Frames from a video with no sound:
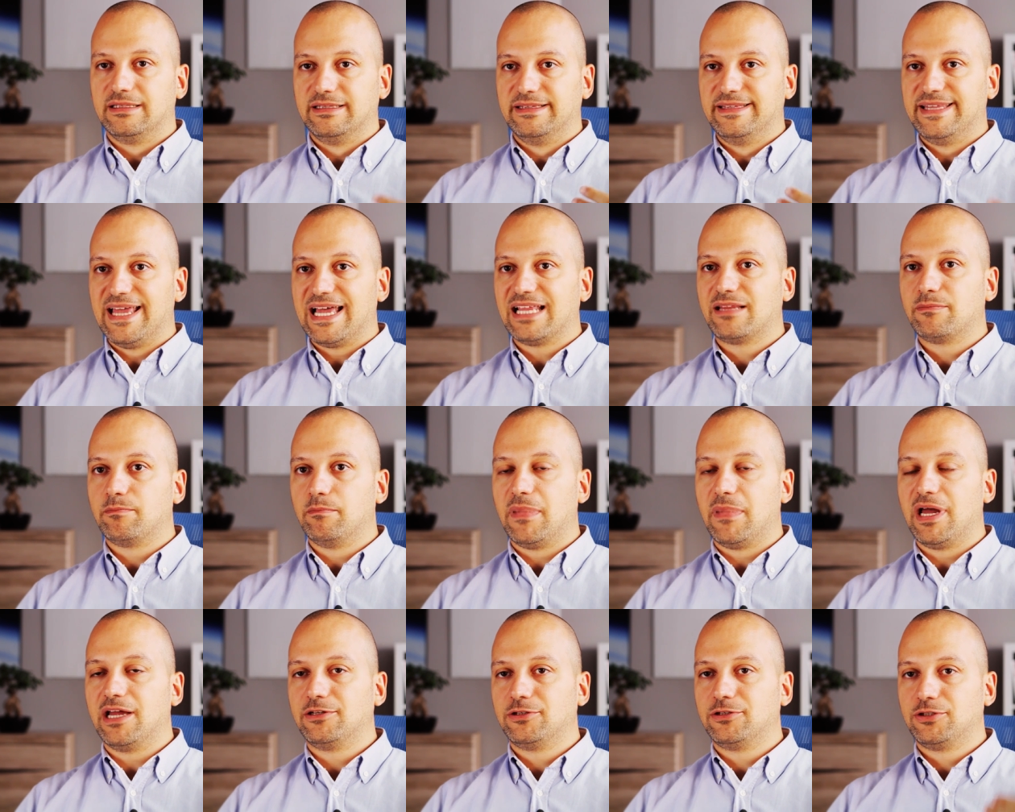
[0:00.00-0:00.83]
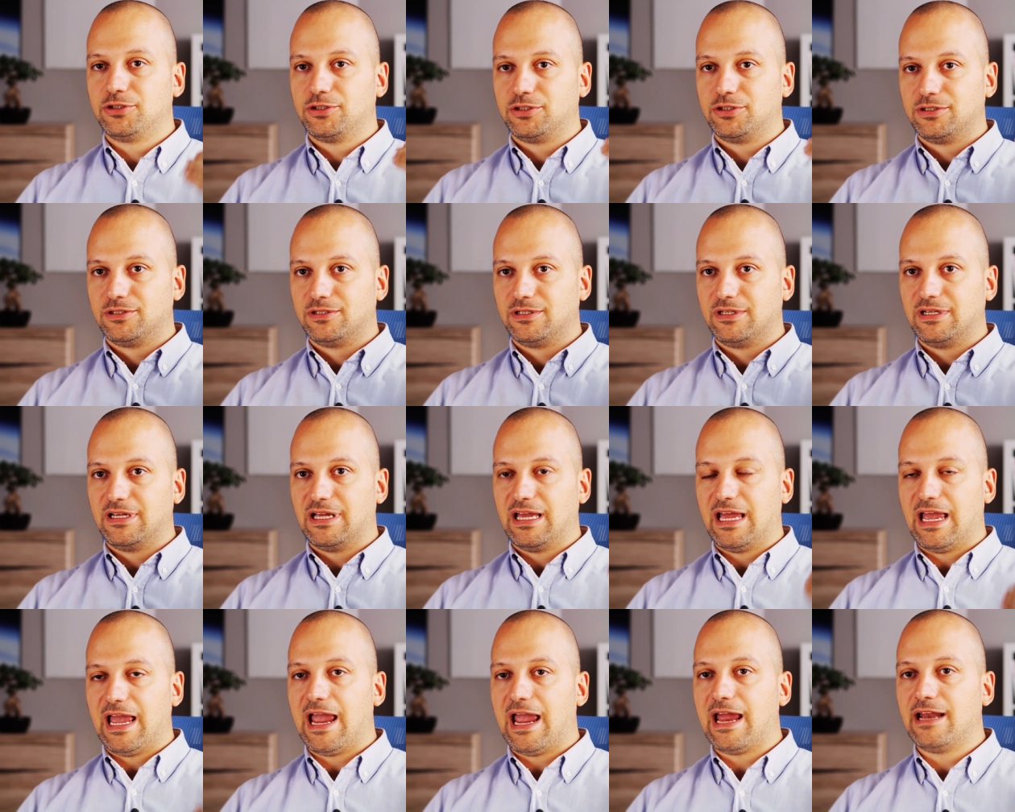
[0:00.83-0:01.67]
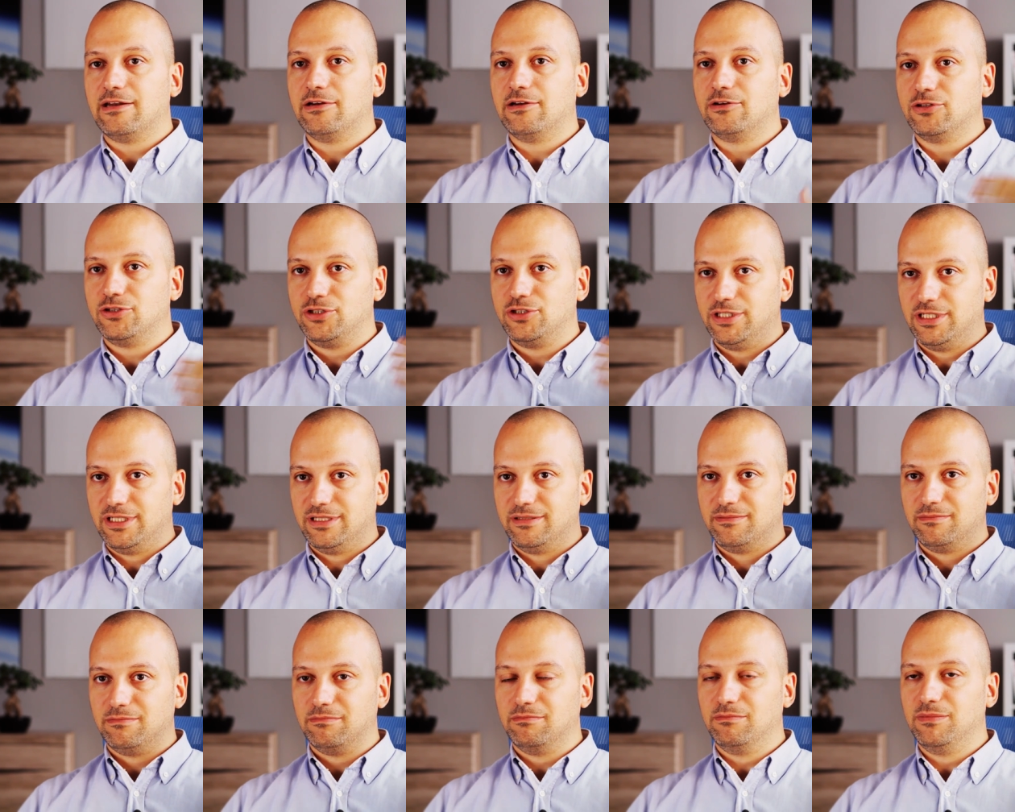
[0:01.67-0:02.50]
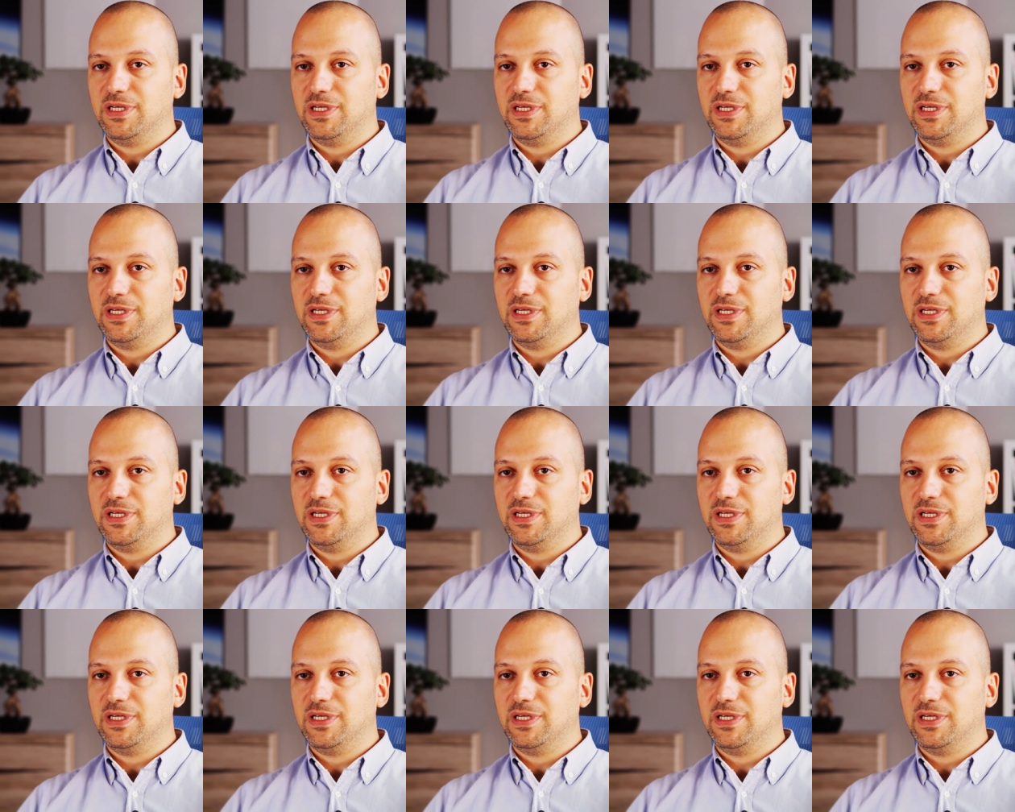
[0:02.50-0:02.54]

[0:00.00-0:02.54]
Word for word: that much energy